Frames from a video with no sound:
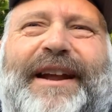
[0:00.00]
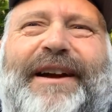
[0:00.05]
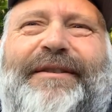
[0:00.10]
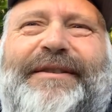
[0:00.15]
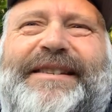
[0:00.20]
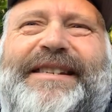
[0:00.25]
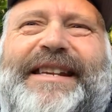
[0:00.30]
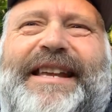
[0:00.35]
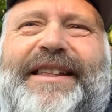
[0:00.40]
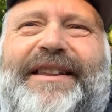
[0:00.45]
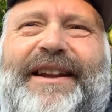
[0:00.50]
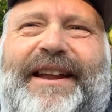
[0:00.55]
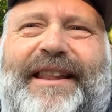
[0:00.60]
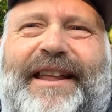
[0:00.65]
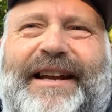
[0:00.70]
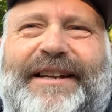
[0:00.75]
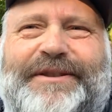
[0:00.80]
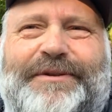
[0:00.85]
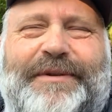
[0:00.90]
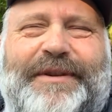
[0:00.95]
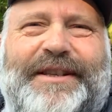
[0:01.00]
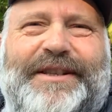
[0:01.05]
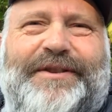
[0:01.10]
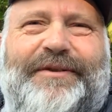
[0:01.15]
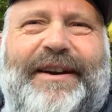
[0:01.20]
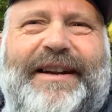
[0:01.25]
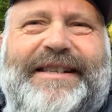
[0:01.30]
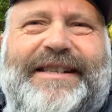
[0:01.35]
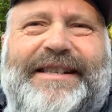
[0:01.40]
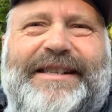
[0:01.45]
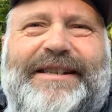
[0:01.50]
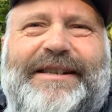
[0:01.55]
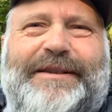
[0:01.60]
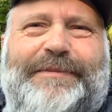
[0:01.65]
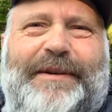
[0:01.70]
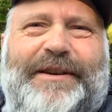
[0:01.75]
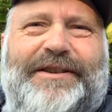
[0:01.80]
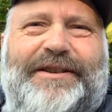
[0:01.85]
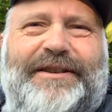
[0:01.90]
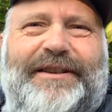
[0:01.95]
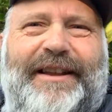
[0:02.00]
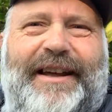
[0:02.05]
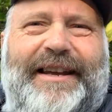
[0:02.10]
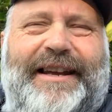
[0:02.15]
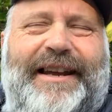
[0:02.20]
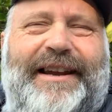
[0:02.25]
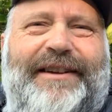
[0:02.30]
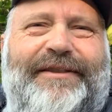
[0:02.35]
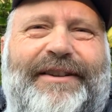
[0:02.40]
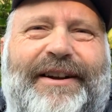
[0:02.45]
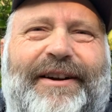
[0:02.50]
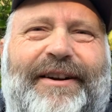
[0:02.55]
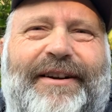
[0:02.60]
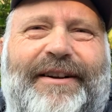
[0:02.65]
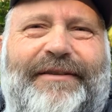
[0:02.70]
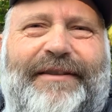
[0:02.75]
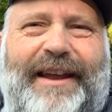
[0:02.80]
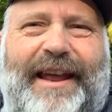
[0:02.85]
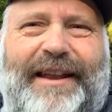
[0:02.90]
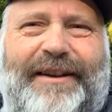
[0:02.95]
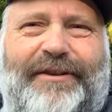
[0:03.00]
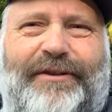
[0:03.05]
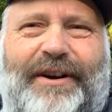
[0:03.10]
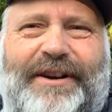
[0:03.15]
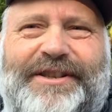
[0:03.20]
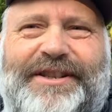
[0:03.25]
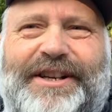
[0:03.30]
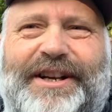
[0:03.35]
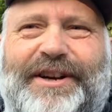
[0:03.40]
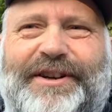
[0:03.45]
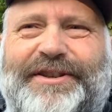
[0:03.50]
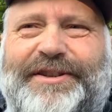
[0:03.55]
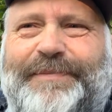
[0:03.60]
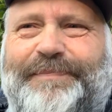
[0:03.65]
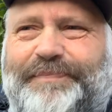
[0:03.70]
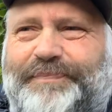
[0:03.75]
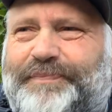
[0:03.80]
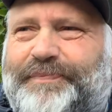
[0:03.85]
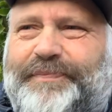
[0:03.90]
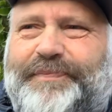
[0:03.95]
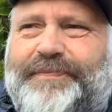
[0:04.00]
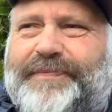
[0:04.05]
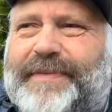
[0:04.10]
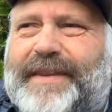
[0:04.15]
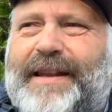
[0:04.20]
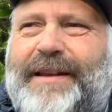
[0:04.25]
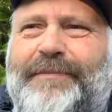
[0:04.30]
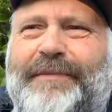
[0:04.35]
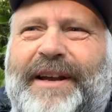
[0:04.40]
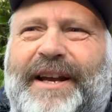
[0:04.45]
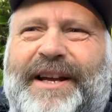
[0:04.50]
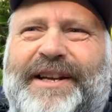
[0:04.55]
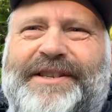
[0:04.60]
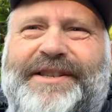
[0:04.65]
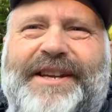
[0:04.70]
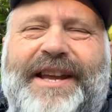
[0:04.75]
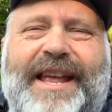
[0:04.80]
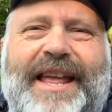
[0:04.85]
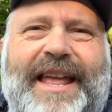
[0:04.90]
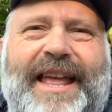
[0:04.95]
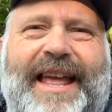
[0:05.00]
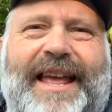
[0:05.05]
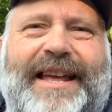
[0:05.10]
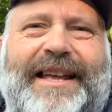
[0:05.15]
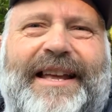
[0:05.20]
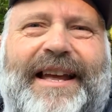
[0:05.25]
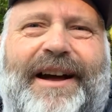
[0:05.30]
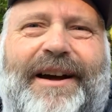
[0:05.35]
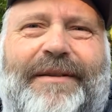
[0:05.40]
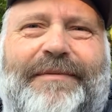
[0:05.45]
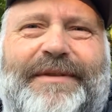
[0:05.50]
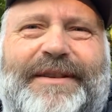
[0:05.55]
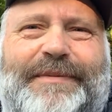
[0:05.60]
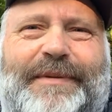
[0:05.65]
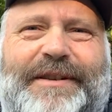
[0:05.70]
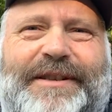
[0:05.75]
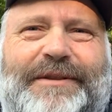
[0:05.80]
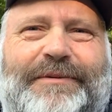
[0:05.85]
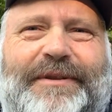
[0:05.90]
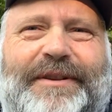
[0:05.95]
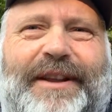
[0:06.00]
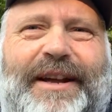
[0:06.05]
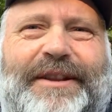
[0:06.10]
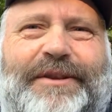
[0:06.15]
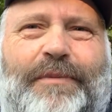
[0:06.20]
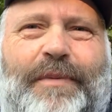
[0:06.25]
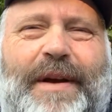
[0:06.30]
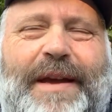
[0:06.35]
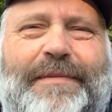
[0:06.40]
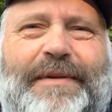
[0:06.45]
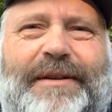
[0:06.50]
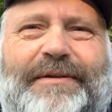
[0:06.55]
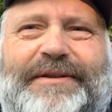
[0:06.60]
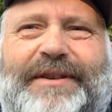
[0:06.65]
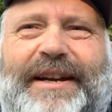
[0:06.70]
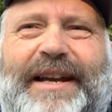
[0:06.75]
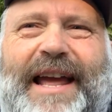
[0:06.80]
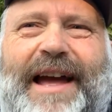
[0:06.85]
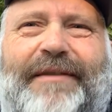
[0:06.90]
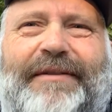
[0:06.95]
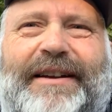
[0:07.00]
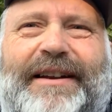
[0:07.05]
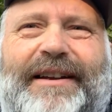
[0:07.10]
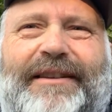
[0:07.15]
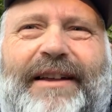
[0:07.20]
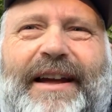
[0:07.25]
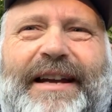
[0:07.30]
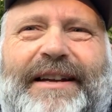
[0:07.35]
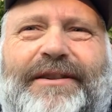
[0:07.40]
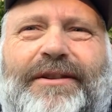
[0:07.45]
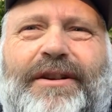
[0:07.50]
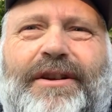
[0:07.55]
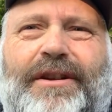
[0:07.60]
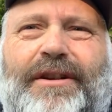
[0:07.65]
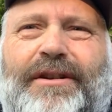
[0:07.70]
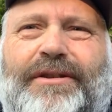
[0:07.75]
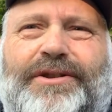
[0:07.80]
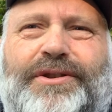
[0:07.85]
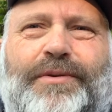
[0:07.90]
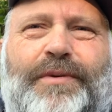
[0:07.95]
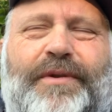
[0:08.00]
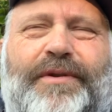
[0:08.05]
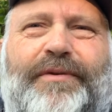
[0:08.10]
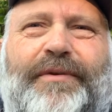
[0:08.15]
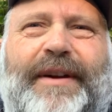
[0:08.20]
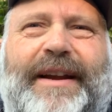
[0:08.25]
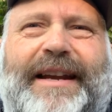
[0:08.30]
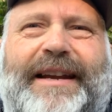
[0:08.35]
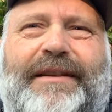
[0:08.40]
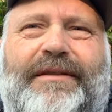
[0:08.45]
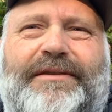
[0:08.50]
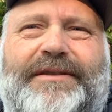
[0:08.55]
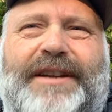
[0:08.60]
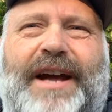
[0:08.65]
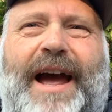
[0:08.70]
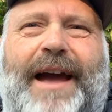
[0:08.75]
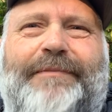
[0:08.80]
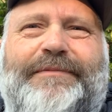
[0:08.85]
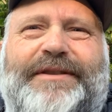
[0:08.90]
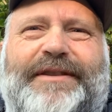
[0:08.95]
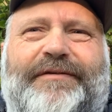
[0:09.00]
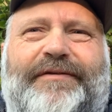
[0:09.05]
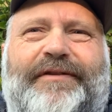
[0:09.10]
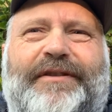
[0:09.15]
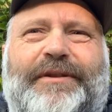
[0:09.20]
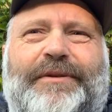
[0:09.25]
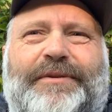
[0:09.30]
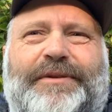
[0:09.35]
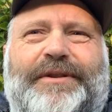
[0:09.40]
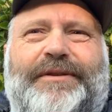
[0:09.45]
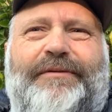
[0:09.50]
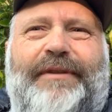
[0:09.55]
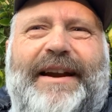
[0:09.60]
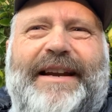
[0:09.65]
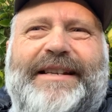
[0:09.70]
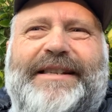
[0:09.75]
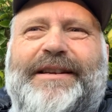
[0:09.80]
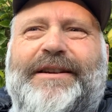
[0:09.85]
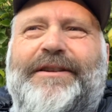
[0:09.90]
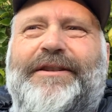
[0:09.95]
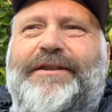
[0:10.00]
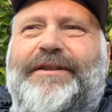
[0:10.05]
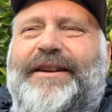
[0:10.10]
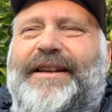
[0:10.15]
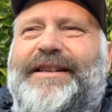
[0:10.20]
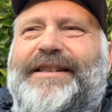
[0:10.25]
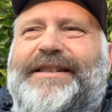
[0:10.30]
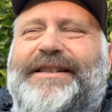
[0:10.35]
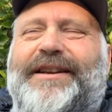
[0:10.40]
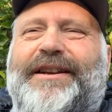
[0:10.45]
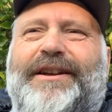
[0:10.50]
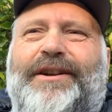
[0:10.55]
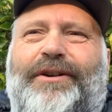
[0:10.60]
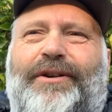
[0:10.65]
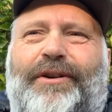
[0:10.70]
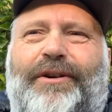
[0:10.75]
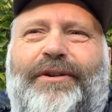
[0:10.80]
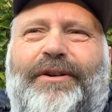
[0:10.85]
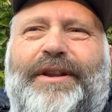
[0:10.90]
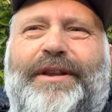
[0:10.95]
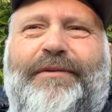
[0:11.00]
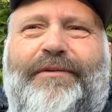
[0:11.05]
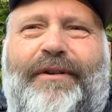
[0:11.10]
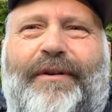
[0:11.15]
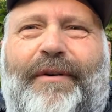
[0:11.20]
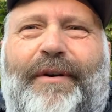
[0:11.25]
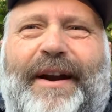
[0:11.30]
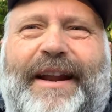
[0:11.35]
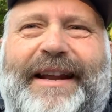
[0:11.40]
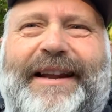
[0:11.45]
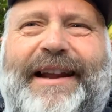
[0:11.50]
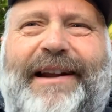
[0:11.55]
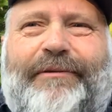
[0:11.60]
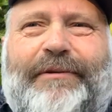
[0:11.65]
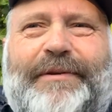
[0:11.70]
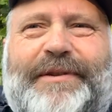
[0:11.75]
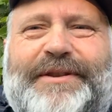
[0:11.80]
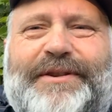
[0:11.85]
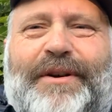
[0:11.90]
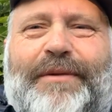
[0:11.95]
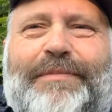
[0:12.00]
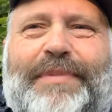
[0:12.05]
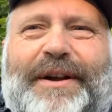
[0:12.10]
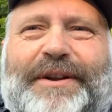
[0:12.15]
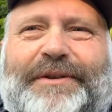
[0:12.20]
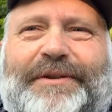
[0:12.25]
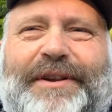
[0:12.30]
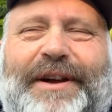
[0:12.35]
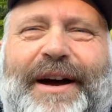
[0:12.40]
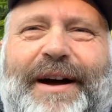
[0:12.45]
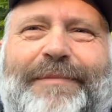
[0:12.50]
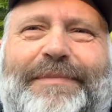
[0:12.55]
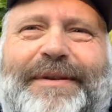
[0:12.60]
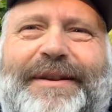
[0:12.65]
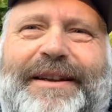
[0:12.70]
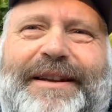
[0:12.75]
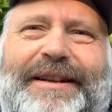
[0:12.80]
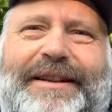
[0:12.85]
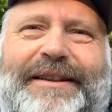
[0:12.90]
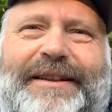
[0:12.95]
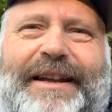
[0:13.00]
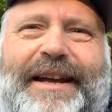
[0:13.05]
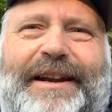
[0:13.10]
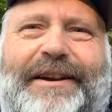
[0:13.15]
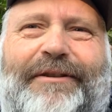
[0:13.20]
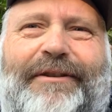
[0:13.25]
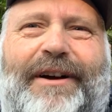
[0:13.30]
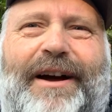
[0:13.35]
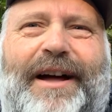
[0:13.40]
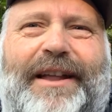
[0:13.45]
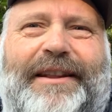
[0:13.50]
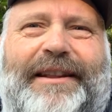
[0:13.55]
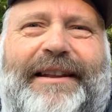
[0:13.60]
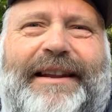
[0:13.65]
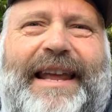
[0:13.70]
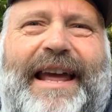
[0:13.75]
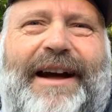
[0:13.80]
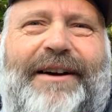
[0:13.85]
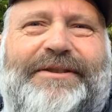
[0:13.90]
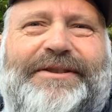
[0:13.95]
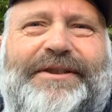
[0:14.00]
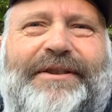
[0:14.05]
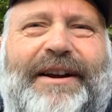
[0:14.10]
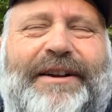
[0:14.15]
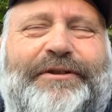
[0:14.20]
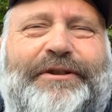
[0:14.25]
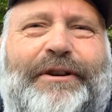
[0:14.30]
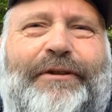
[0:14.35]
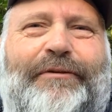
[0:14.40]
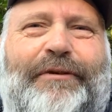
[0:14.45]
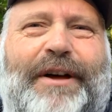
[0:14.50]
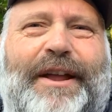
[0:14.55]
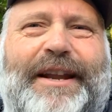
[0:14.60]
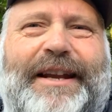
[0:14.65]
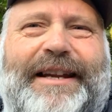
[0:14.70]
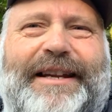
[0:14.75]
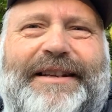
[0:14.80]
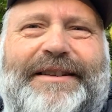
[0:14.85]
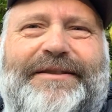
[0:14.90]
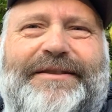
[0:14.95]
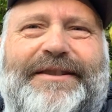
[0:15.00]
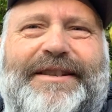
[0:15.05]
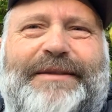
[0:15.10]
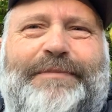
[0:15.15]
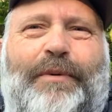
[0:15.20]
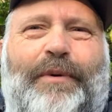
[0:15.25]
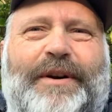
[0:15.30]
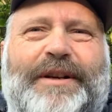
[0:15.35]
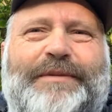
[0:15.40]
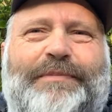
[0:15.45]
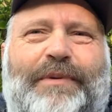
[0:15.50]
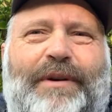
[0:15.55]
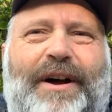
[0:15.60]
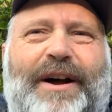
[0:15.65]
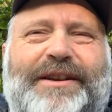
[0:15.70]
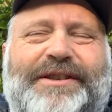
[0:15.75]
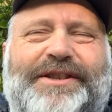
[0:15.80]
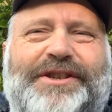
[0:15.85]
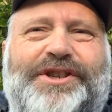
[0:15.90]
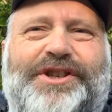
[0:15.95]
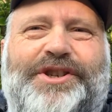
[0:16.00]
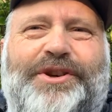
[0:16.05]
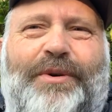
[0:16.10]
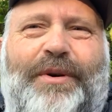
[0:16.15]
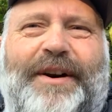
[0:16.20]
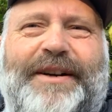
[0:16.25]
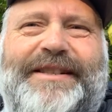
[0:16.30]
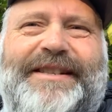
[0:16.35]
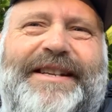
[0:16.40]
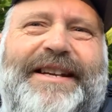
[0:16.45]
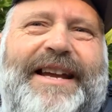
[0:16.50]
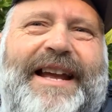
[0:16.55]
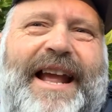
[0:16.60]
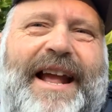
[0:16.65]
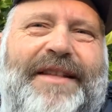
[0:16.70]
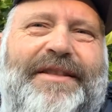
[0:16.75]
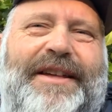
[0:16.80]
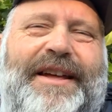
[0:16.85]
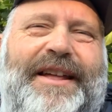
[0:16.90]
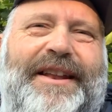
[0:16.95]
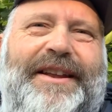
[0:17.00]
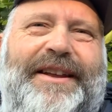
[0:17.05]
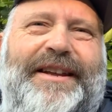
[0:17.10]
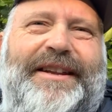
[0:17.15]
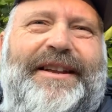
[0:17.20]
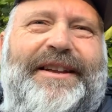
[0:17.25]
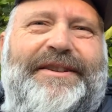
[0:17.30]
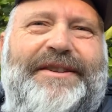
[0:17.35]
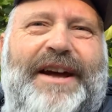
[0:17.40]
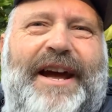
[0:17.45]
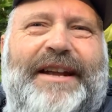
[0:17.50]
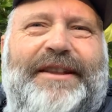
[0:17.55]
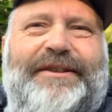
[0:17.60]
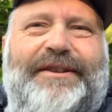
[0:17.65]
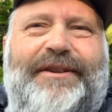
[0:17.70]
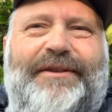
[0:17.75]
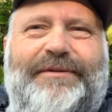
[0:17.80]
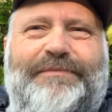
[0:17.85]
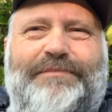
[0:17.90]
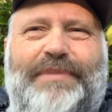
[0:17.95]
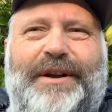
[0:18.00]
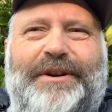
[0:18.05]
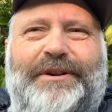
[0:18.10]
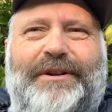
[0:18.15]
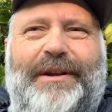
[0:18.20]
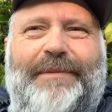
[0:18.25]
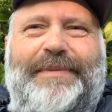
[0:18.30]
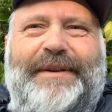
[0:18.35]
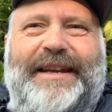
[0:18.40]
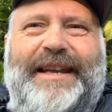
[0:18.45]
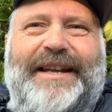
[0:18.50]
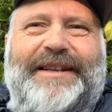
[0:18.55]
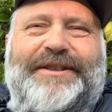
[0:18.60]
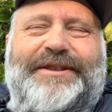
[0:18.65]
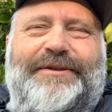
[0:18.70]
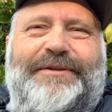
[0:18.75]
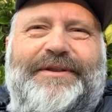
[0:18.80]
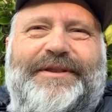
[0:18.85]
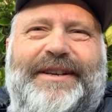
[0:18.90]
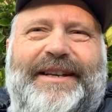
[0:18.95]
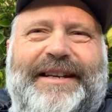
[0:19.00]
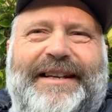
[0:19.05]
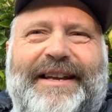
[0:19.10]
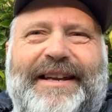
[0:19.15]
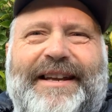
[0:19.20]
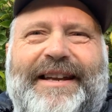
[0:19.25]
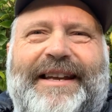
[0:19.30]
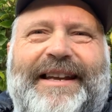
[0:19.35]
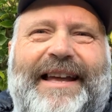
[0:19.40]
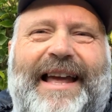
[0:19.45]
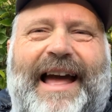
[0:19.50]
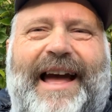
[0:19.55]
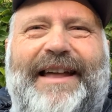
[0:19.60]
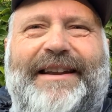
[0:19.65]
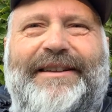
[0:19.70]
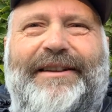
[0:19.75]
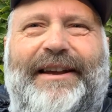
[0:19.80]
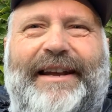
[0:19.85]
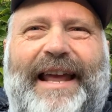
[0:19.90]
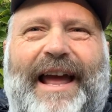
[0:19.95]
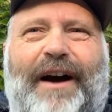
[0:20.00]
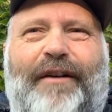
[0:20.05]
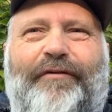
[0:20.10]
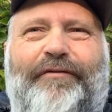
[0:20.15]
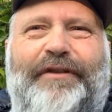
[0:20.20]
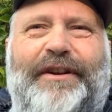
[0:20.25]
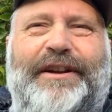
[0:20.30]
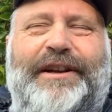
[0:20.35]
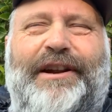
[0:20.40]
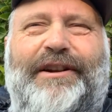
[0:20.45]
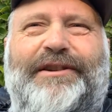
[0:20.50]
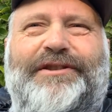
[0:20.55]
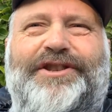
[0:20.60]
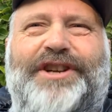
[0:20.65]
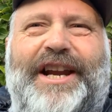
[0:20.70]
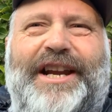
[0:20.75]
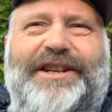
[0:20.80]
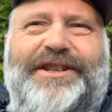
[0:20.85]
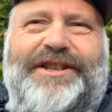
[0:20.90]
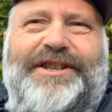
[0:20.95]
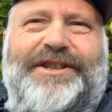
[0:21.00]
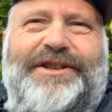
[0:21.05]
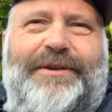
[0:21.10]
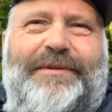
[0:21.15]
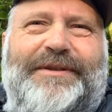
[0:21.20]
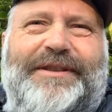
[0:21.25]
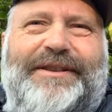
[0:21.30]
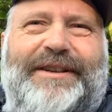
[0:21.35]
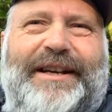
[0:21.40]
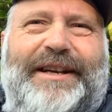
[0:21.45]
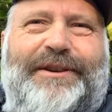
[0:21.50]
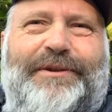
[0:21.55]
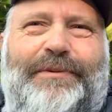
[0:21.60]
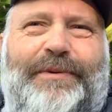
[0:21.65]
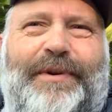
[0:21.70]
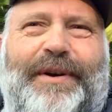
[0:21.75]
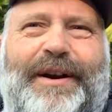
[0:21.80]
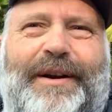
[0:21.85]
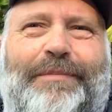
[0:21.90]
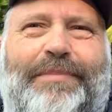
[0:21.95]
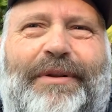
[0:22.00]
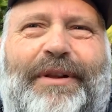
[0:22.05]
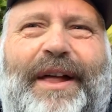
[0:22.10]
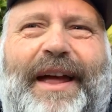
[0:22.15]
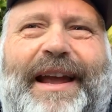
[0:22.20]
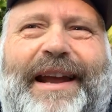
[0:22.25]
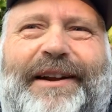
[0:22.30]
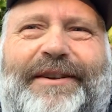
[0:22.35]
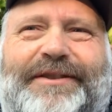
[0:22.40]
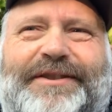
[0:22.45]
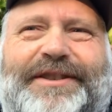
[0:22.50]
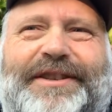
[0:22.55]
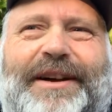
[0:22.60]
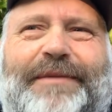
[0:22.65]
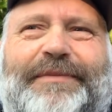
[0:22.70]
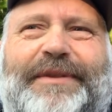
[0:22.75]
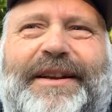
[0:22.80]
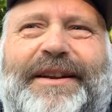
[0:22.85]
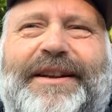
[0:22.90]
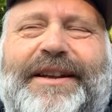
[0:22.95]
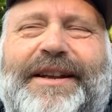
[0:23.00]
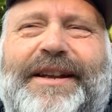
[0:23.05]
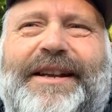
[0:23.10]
I always say that I like doing these races, especially like there at across the years, because especially with like the women, it was like having like two or three times the field in the race, because early in the morning everyone's all bundled up, later on gals are out there running in sports bras and shorts, and then at night they're bundled up again. So it's like had like outfit changes, almost like you were in a play or something.